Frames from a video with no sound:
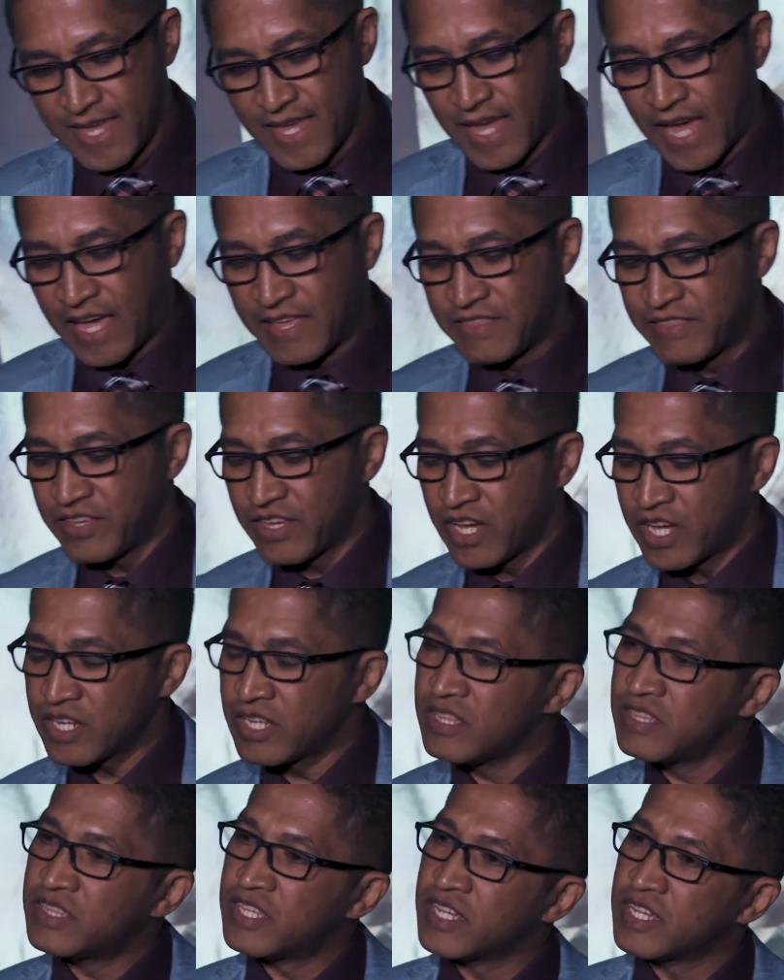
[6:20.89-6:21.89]
and they are
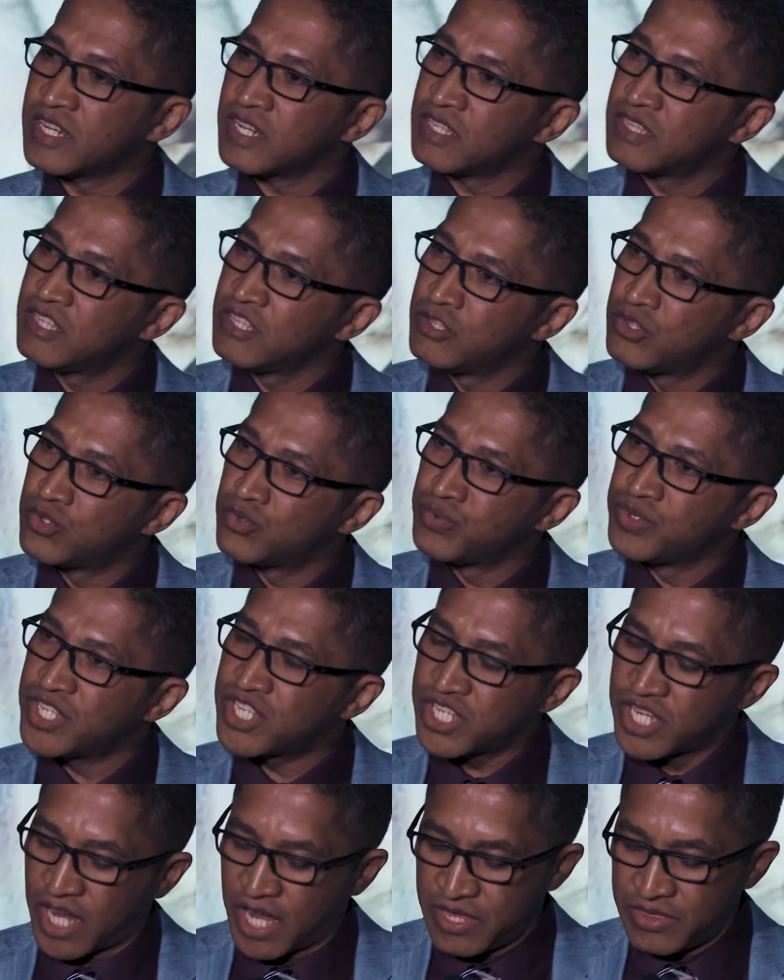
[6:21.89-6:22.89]
integrated to
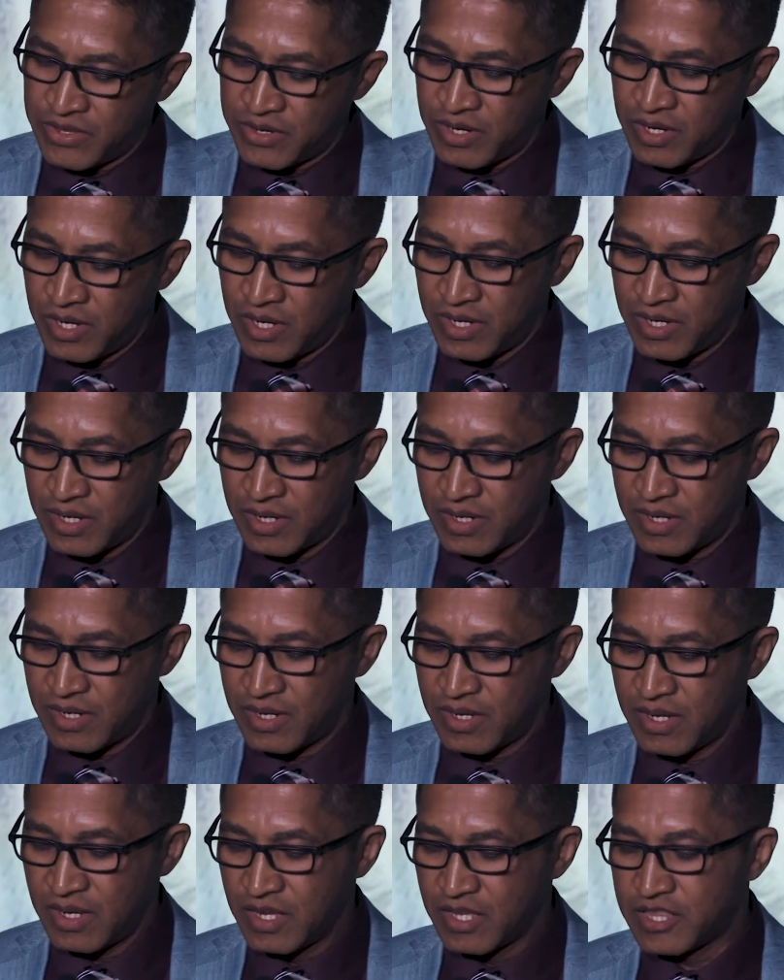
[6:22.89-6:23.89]
each other,
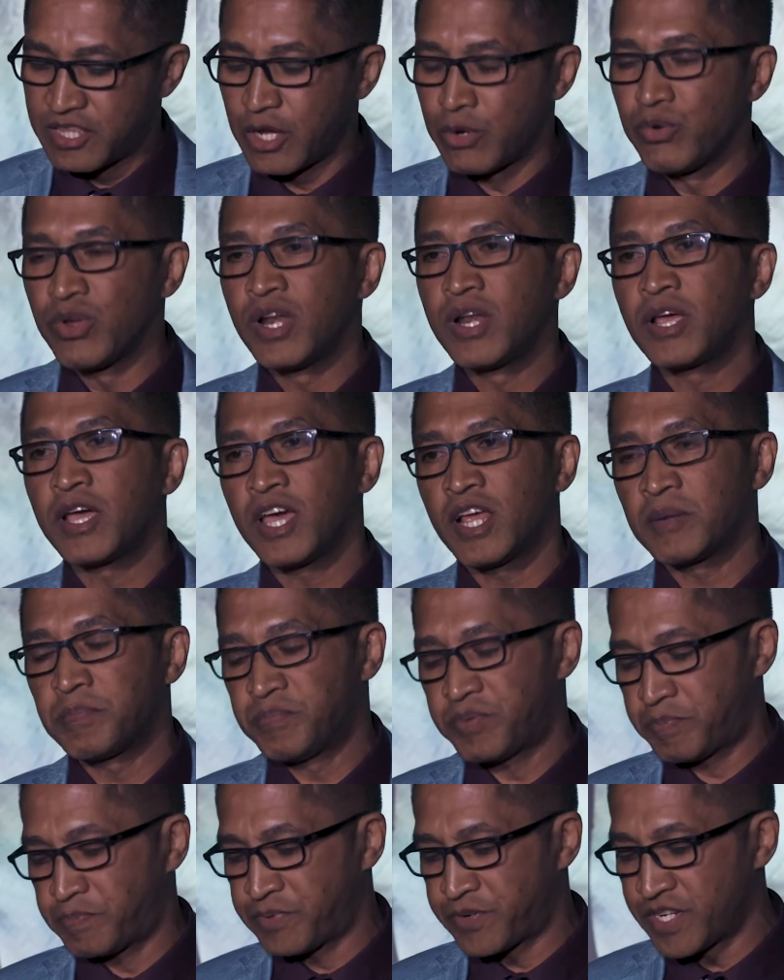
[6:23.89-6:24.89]
they will
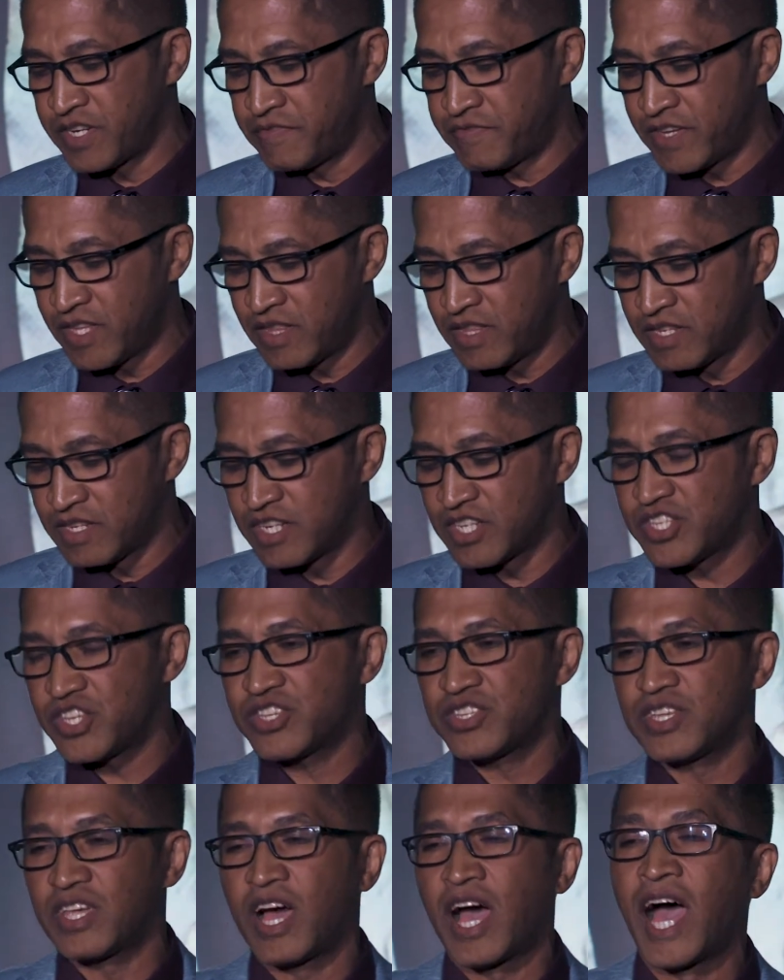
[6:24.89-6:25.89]
help prevent
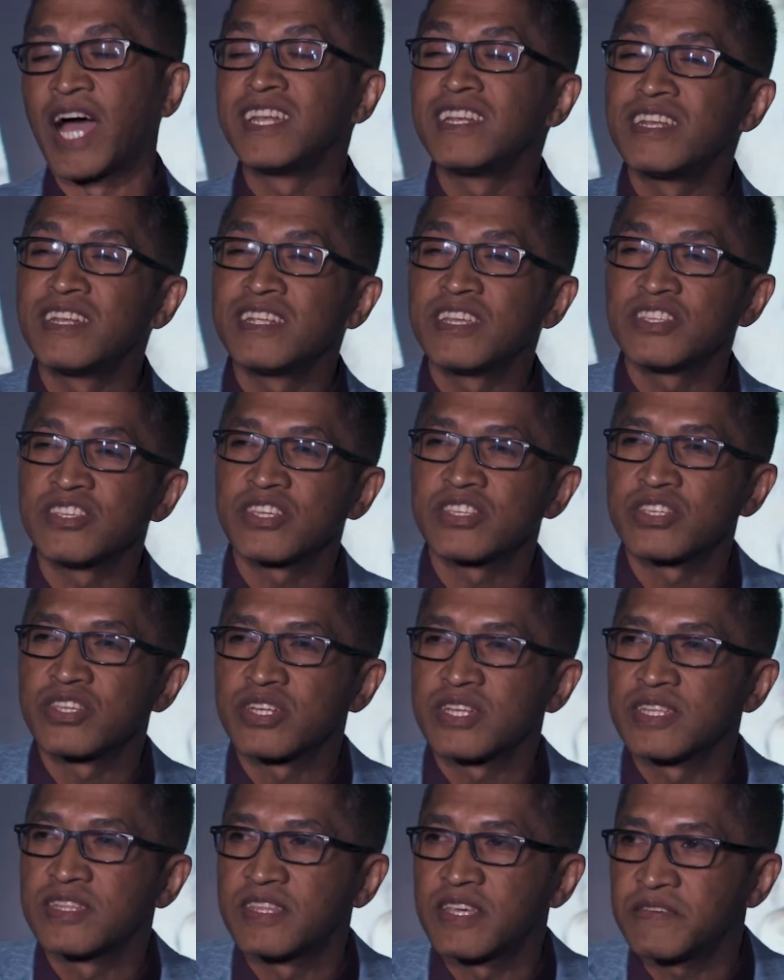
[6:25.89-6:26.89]

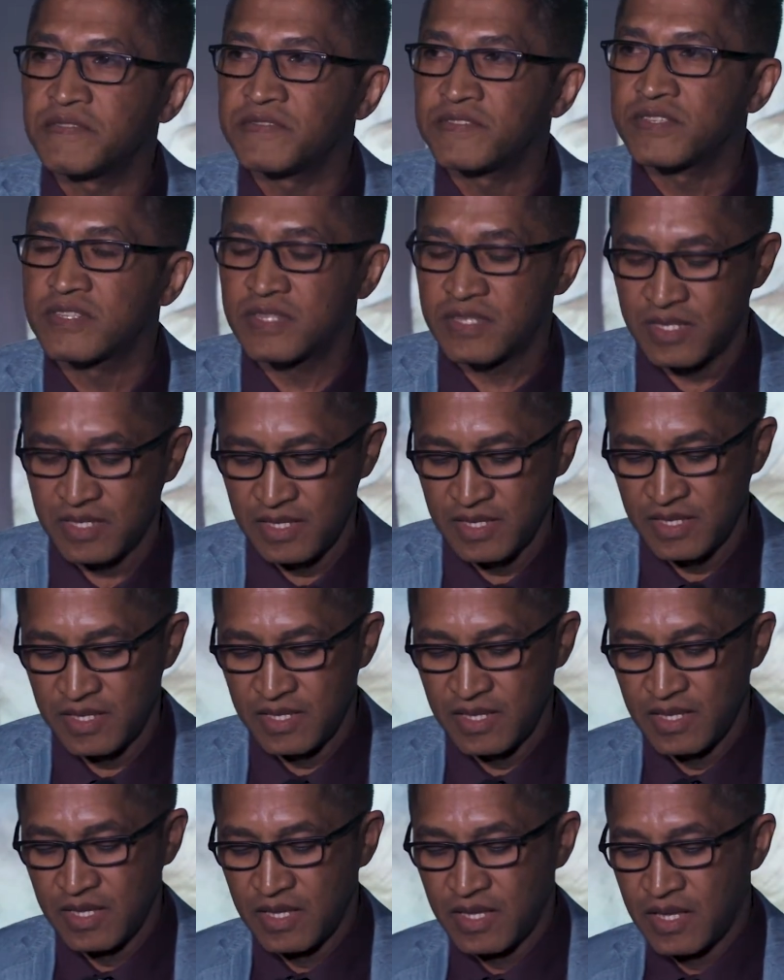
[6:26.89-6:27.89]
unnecessary deaths
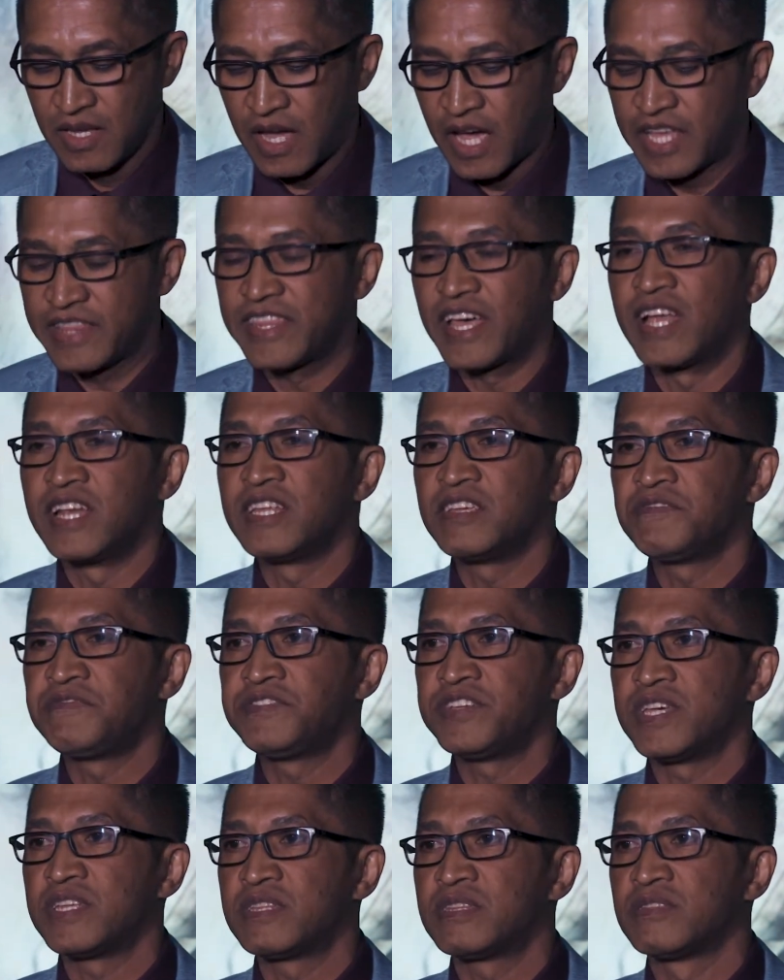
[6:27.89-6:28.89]
and
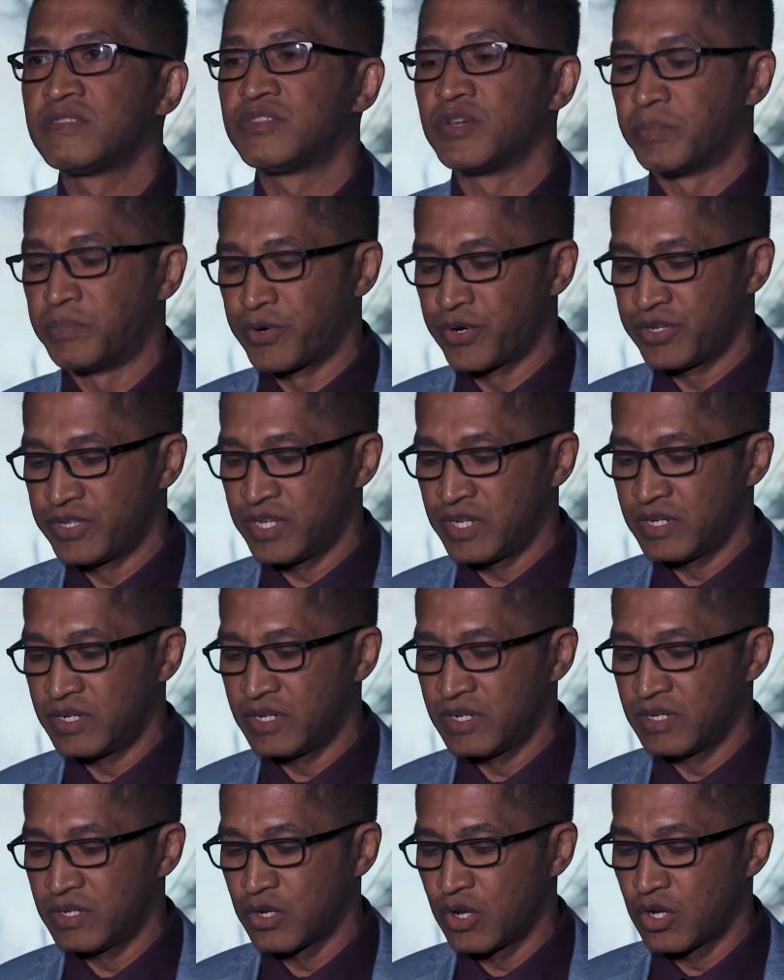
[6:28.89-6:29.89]
alleviate the
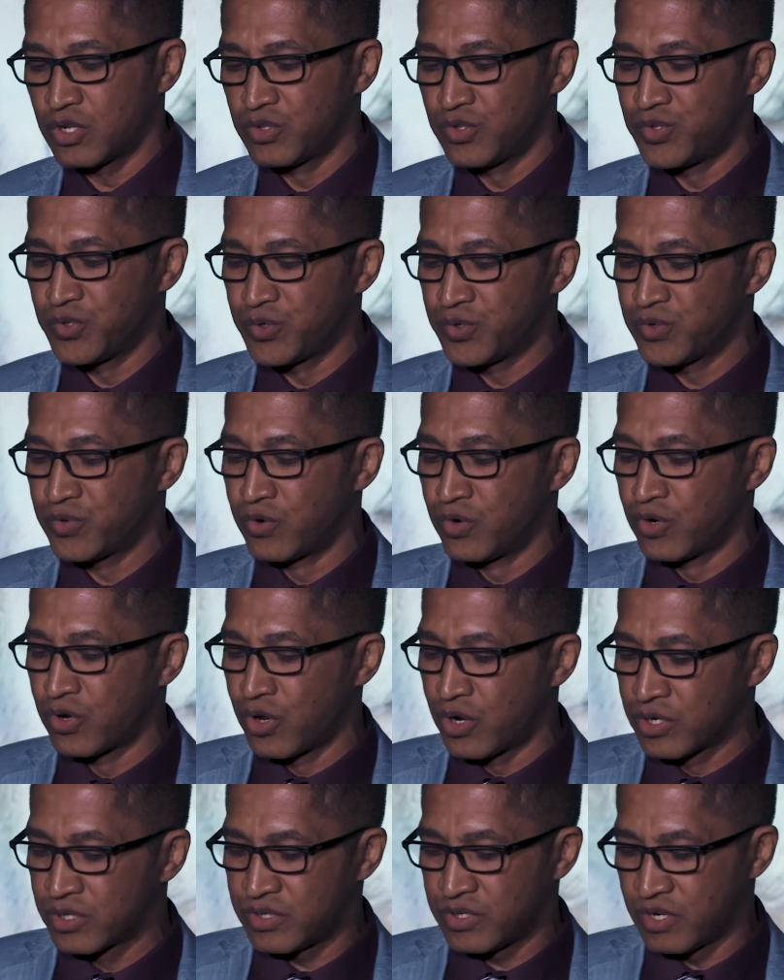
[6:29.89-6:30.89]
burden due to
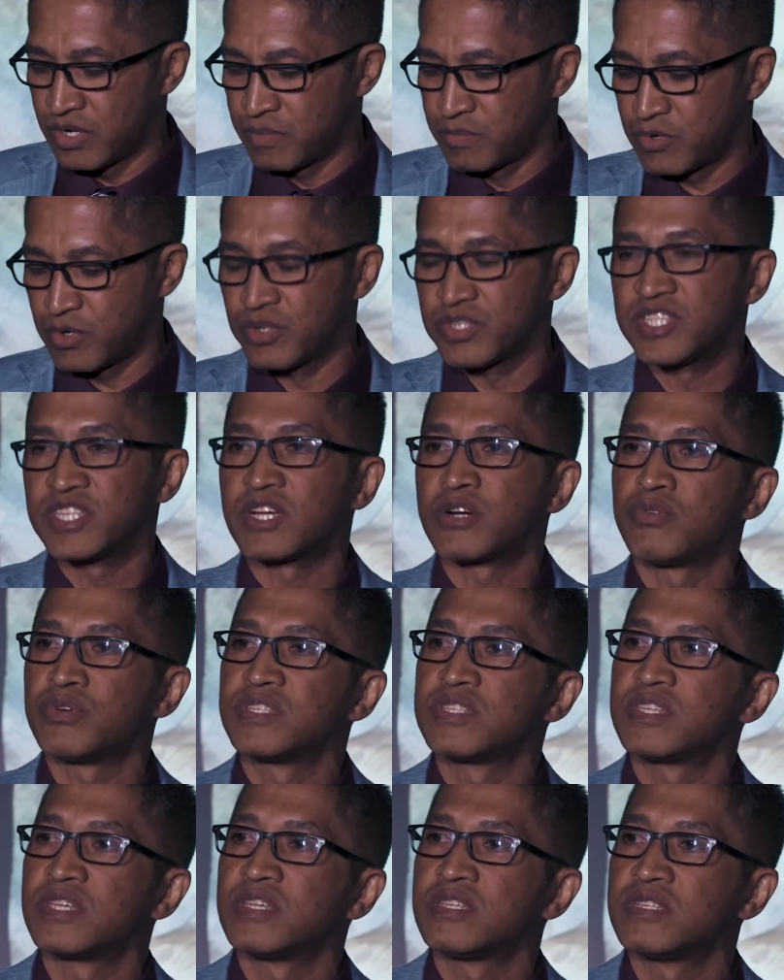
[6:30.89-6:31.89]
long-term
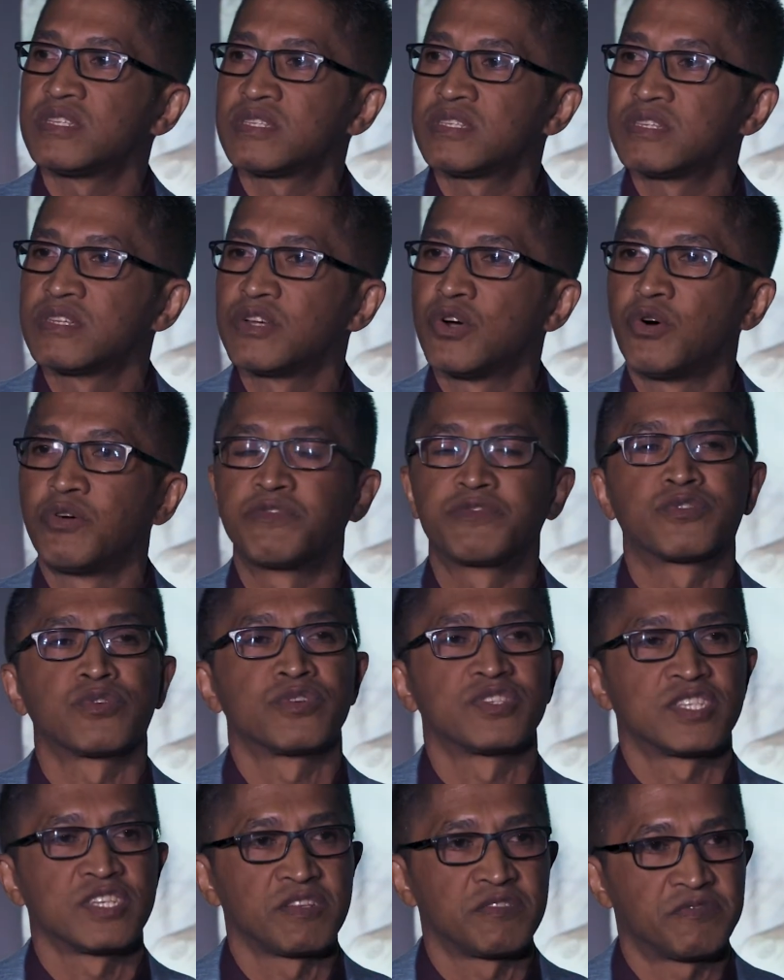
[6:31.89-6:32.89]
consequences of
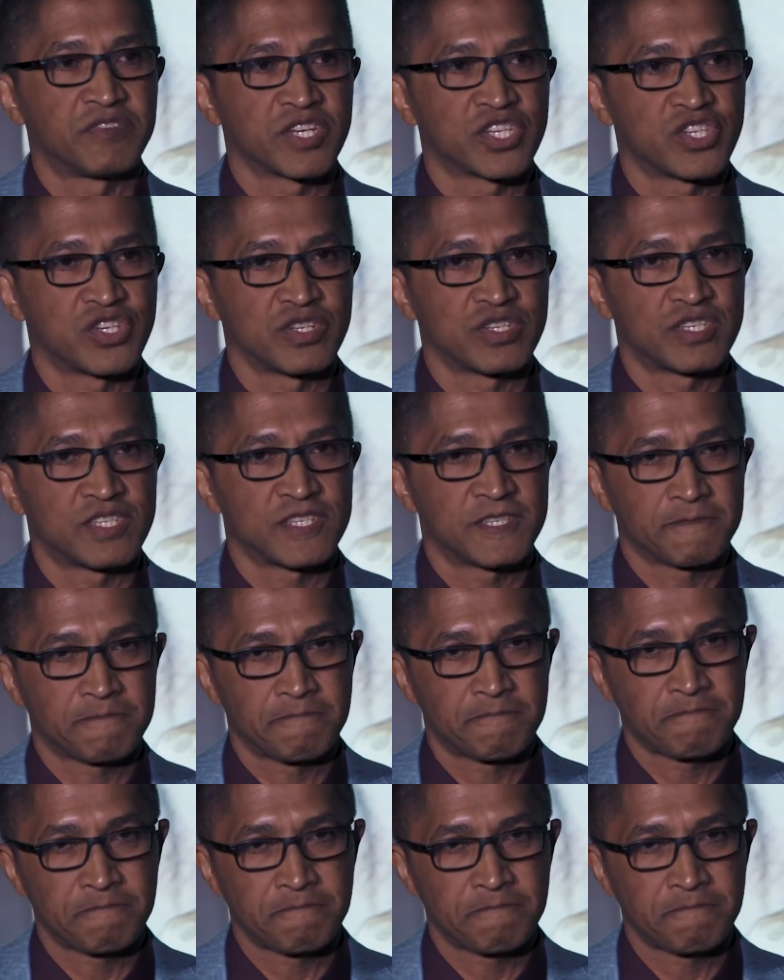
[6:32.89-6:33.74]
those infections.